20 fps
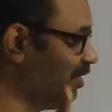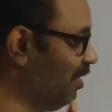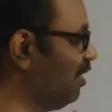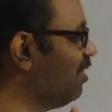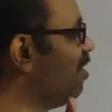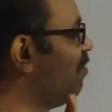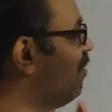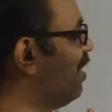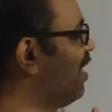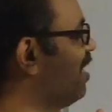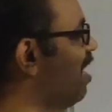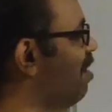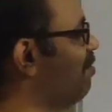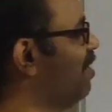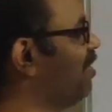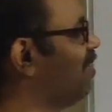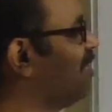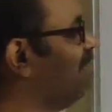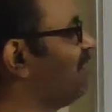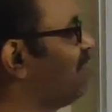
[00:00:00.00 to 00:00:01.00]
see the
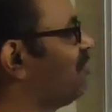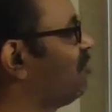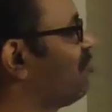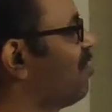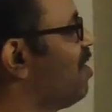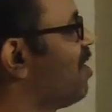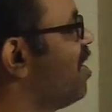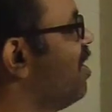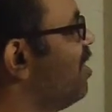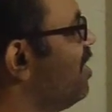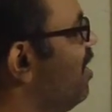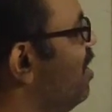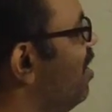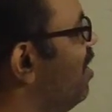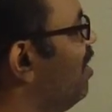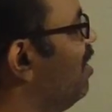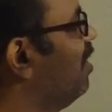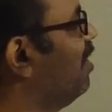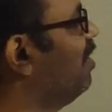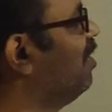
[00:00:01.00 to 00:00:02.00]
fundamentals, children,
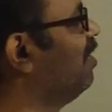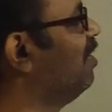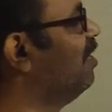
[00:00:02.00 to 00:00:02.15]
here.